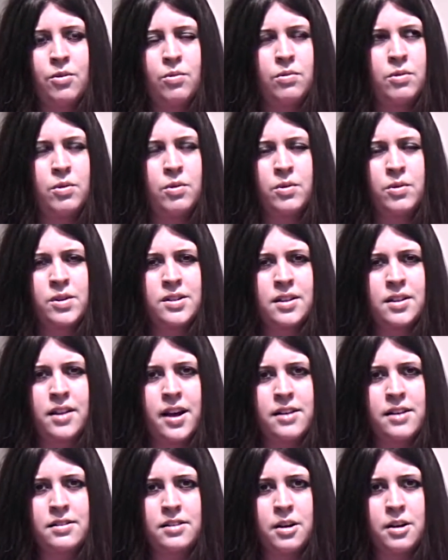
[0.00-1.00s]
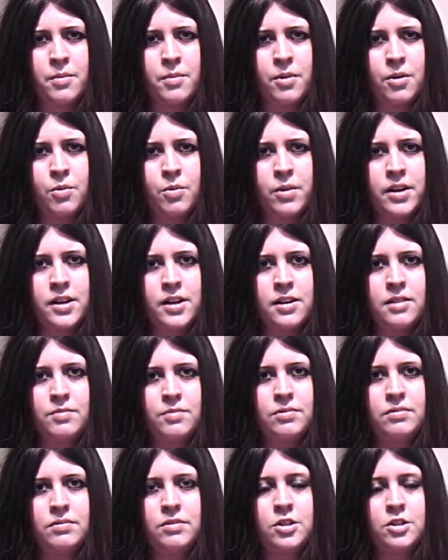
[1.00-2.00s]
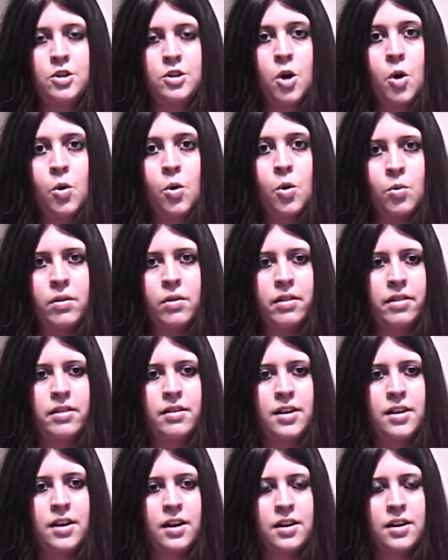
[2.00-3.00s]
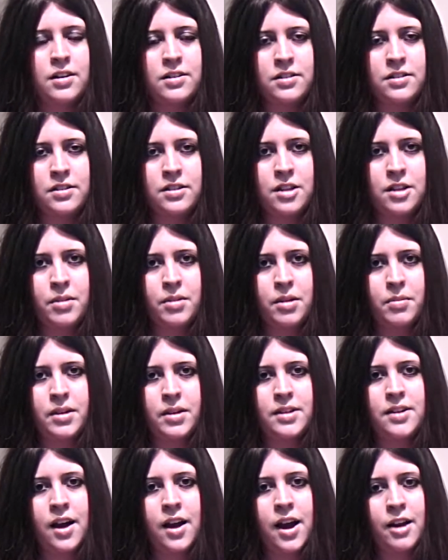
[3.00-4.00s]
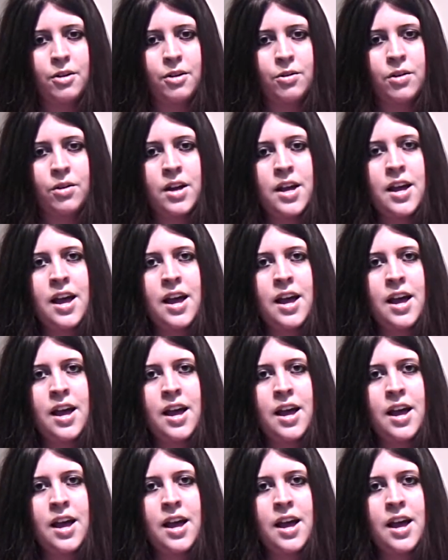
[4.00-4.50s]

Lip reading: When was it, last summer, when he stole the WWE title?